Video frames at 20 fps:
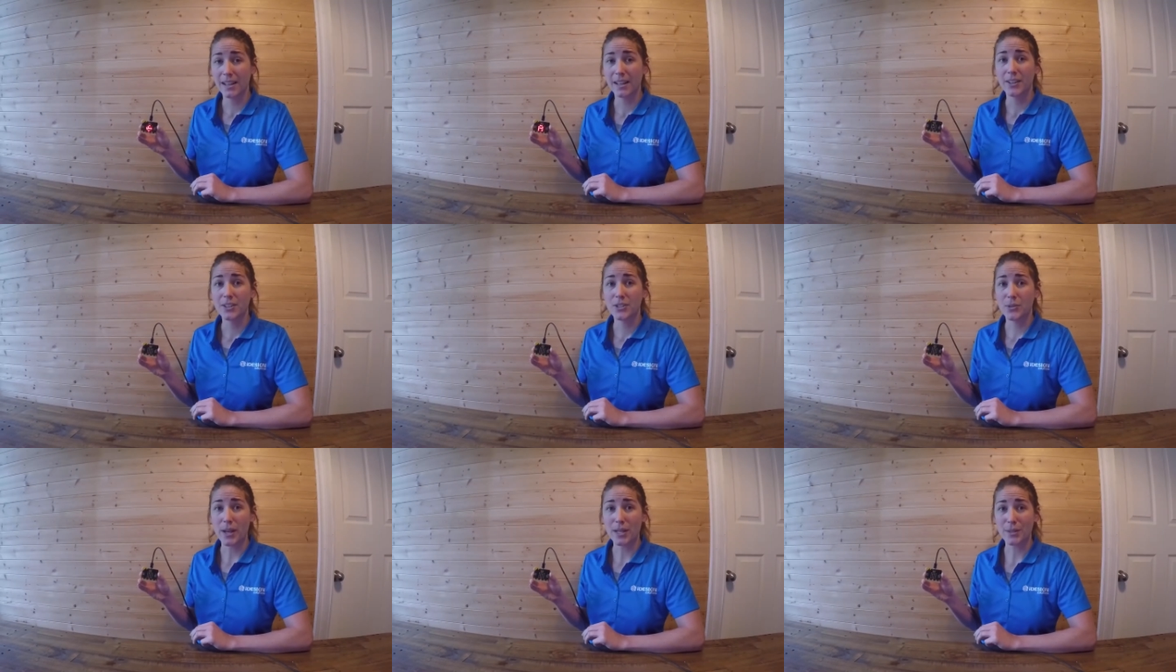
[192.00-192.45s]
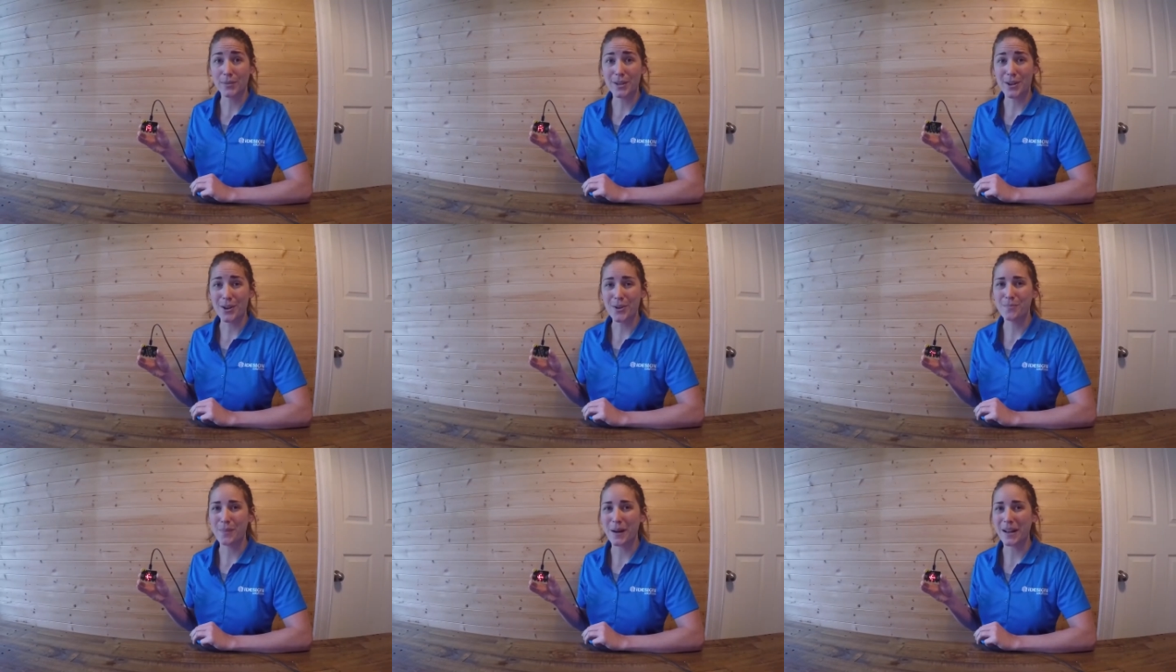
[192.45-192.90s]
So as we
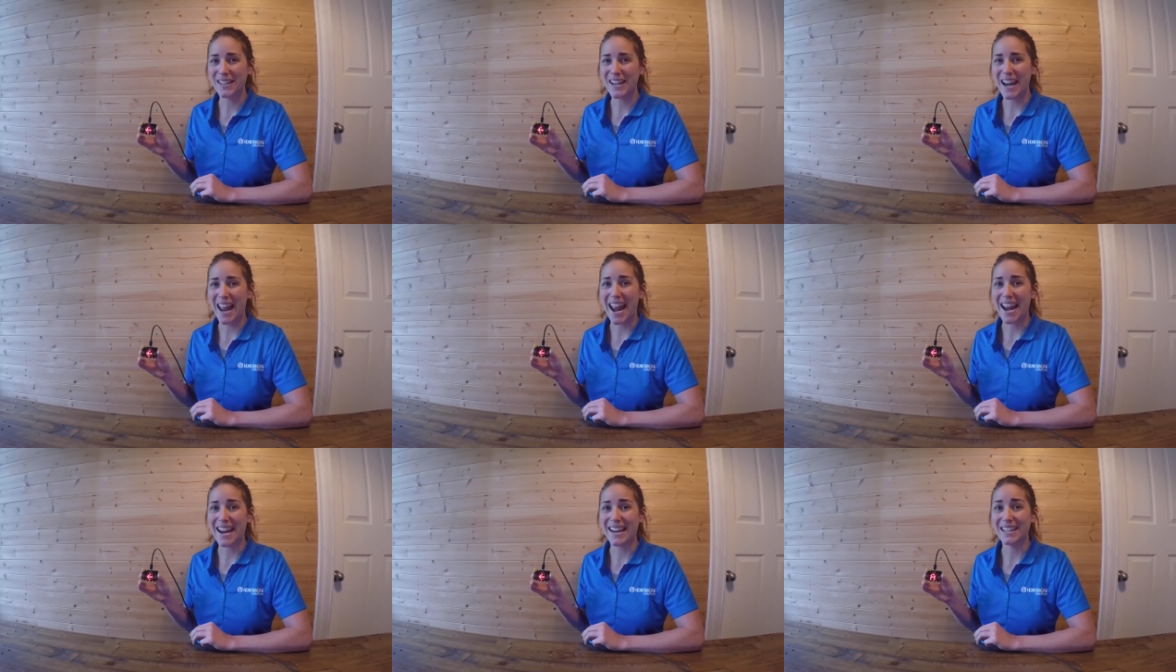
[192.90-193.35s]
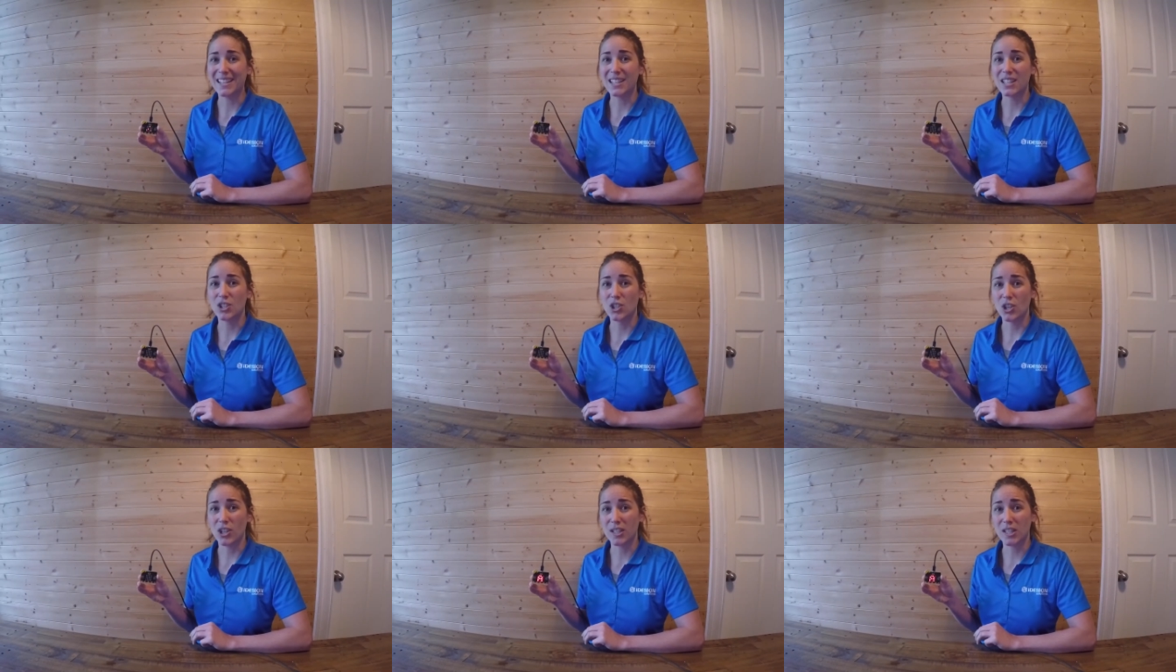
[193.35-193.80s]
know, button A is
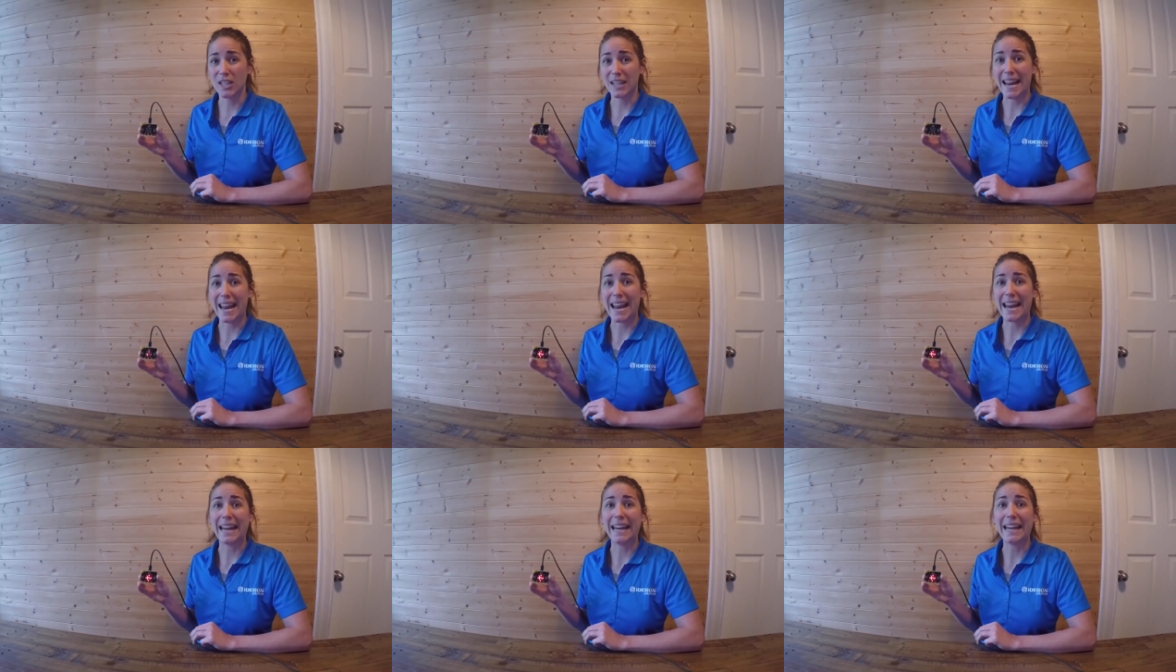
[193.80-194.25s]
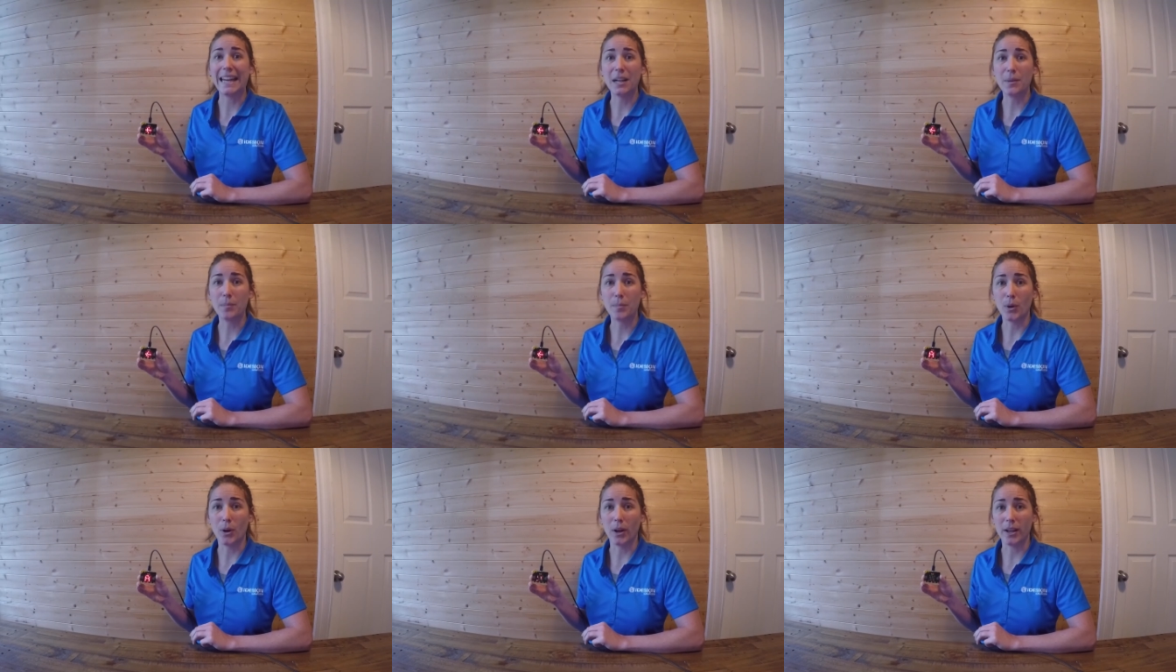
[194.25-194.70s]
just an
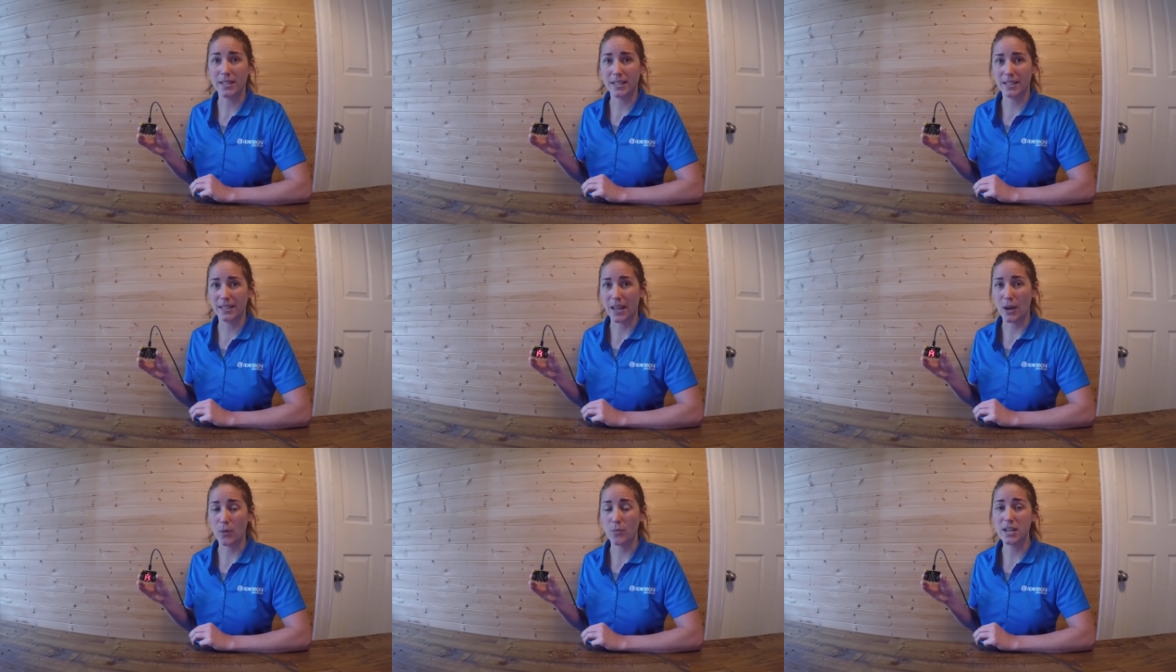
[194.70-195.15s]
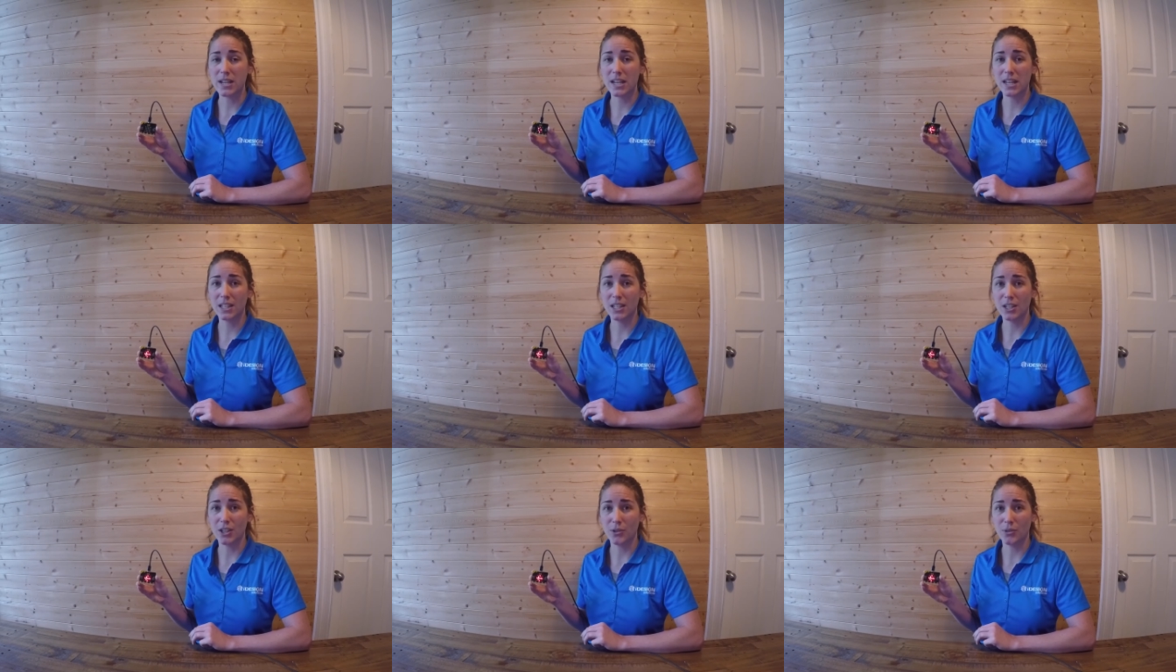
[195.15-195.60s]
input that we
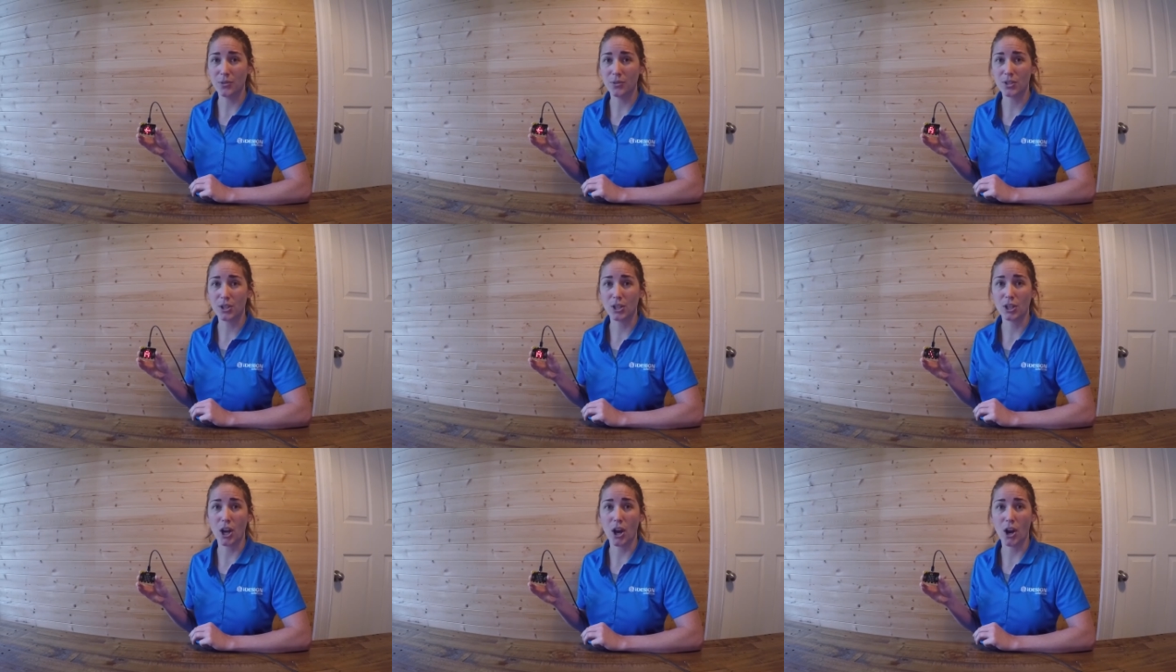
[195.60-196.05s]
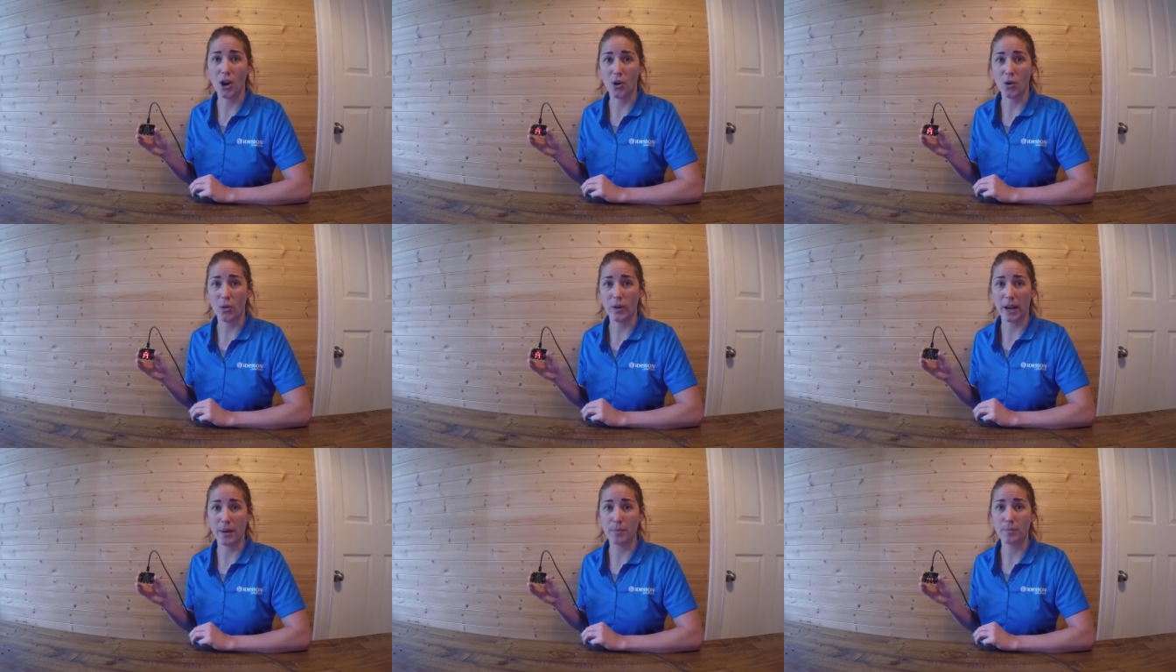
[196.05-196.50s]
can use to
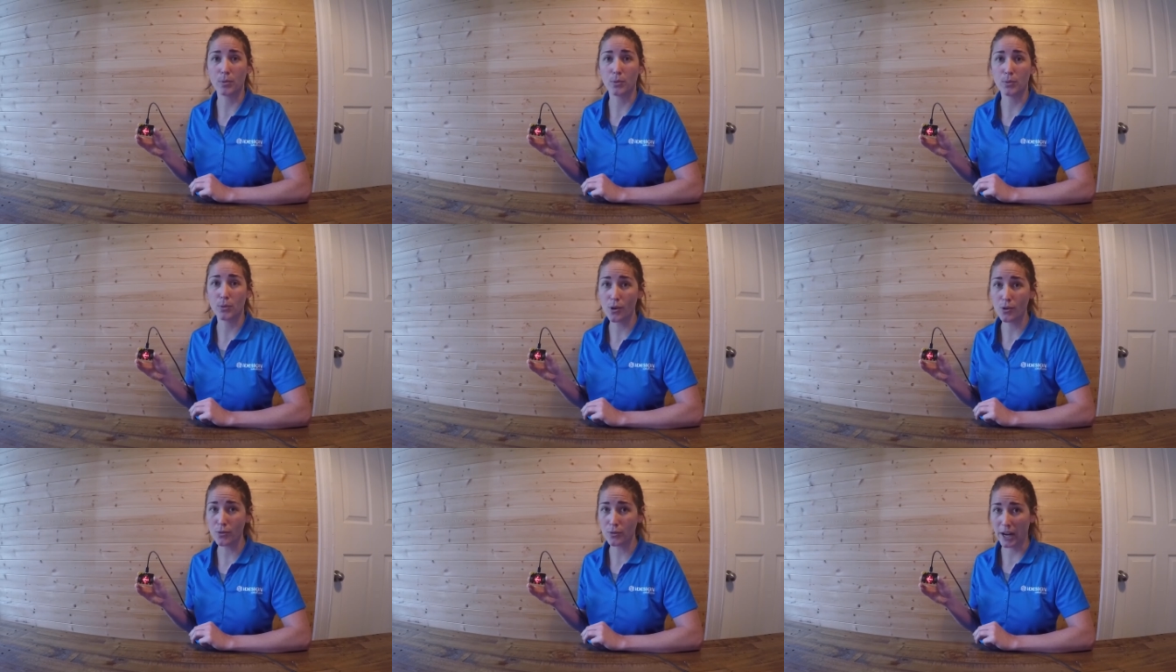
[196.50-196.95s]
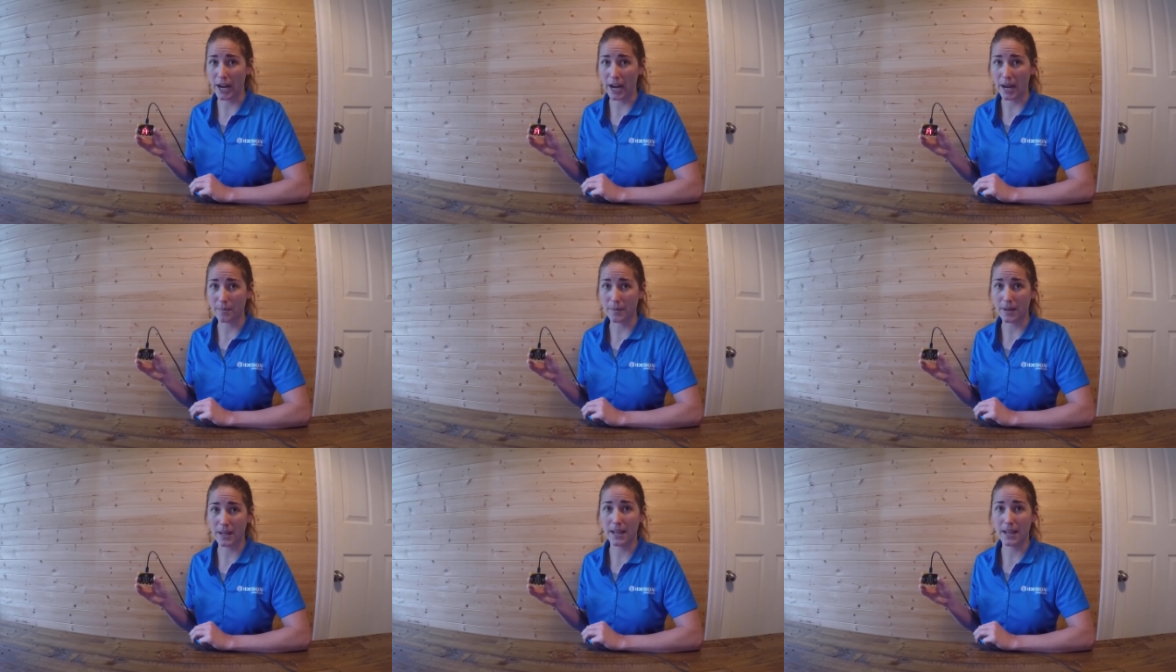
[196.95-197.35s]
code and program